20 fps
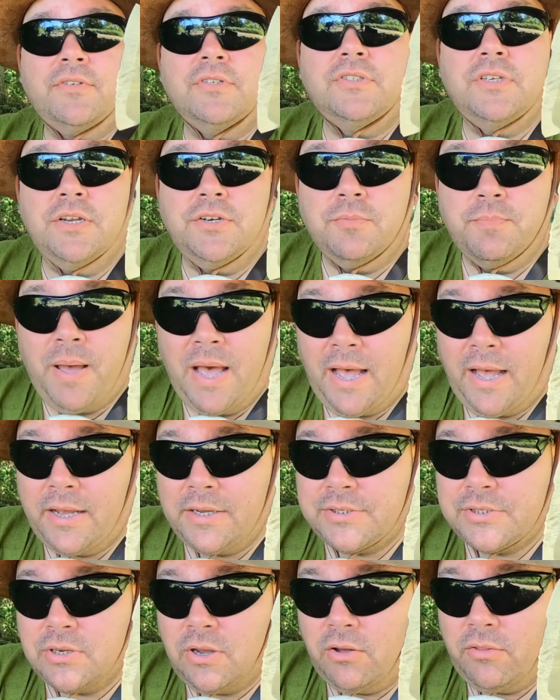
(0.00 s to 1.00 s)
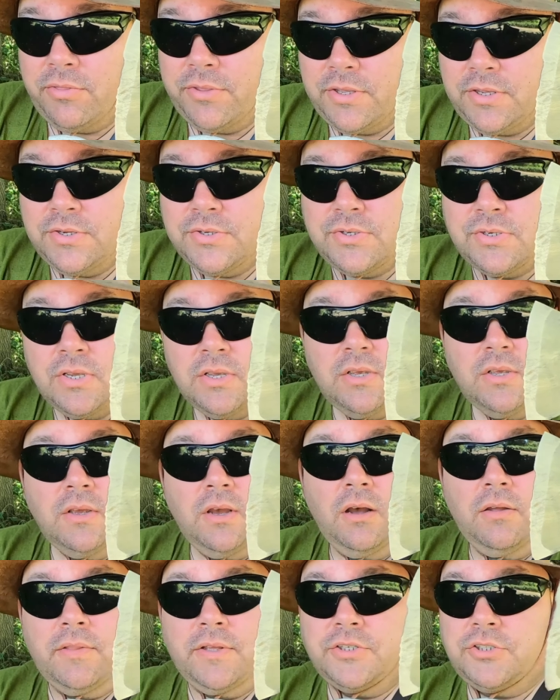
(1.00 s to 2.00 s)
to say to pass on these,
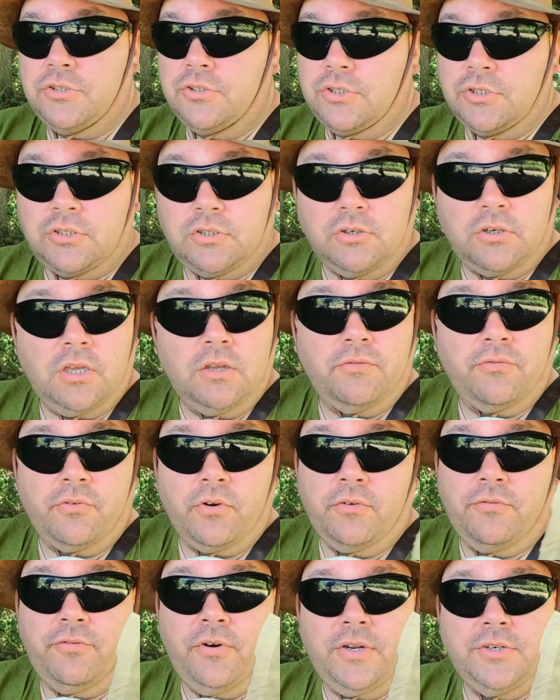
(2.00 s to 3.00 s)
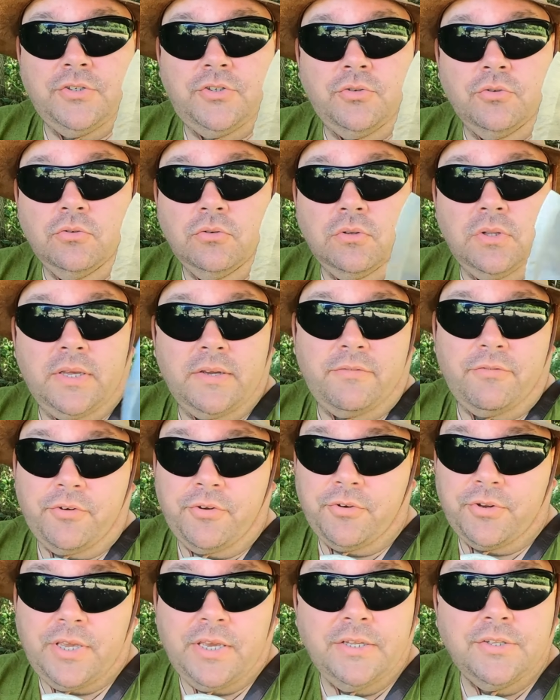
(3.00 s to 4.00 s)
unless you're just looking for a fun tool, like for
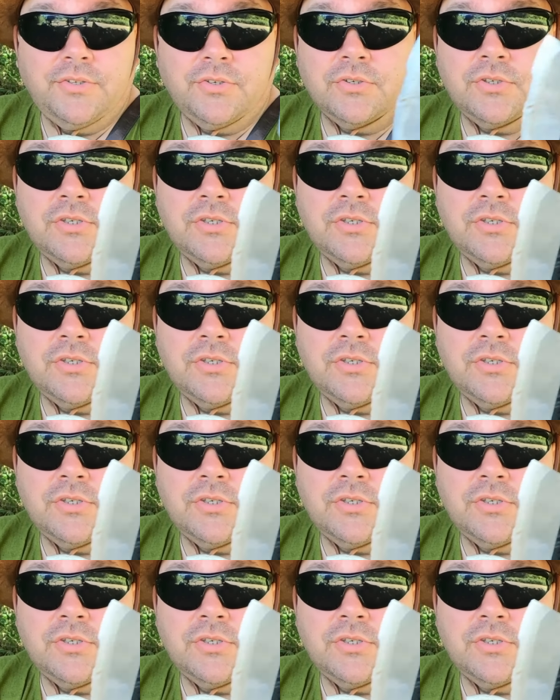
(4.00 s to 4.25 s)
your kids or